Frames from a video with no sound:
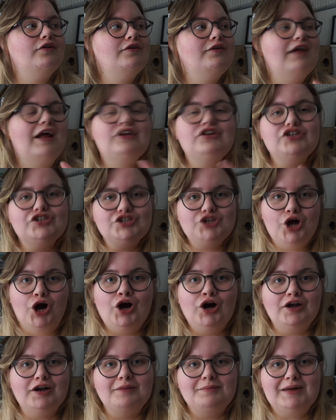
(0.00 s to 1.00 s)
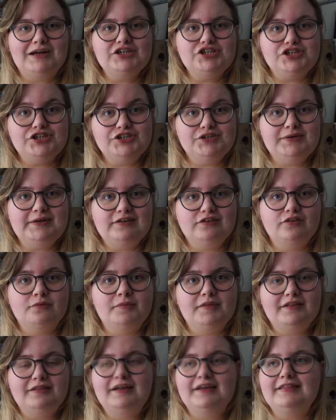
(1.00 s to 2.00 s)
I just can't imagine doing
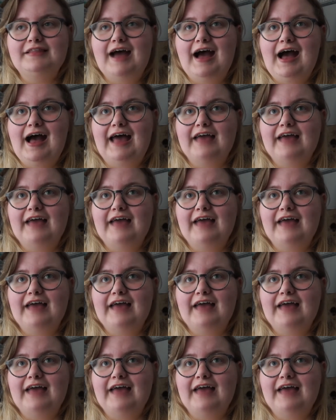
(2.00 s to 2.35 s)
something like that.